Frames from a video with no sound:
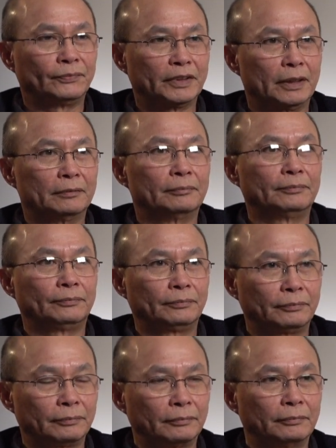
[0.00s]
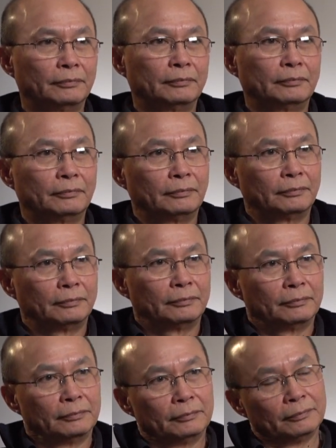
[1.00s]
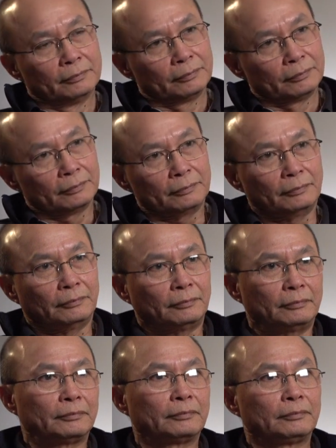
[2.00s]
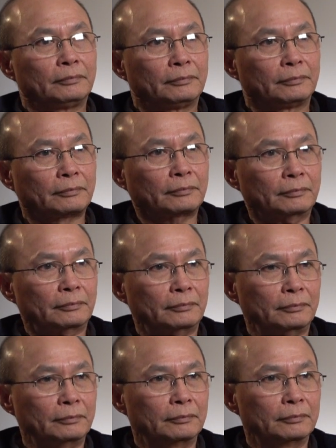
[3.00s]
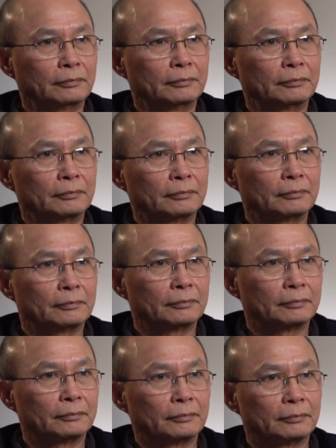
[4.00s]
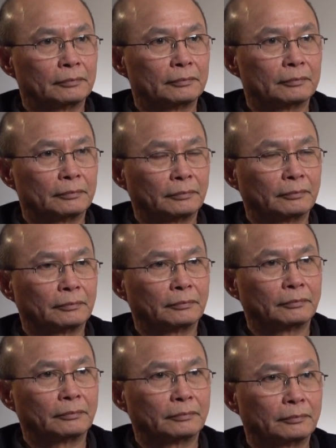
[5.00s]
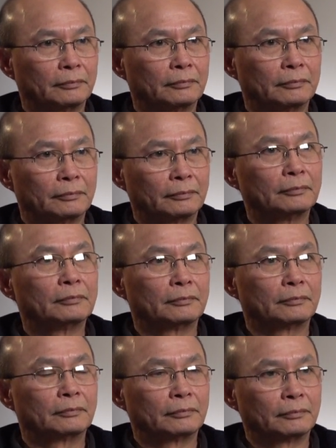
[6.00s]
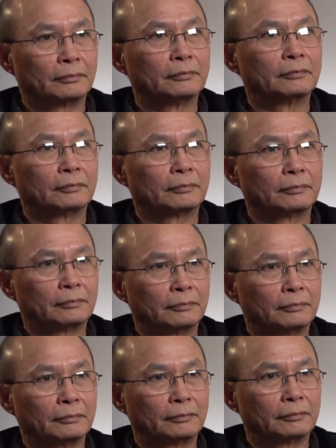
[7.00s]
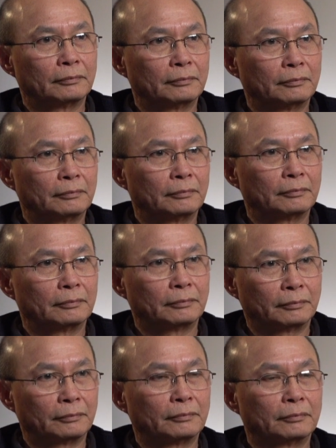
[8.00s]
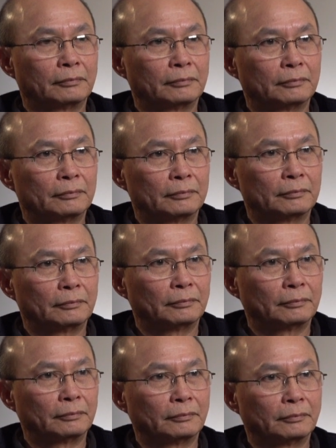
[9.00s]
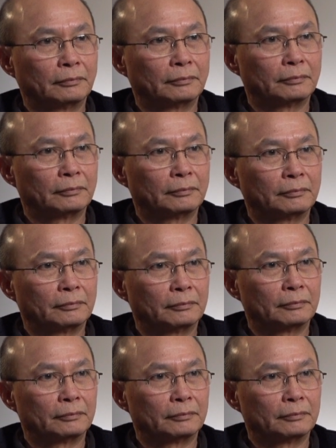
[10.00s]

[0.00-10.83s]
Okay. So you worked in a Toronto car part plant for a period of time, and then eventually you came to Ottawa.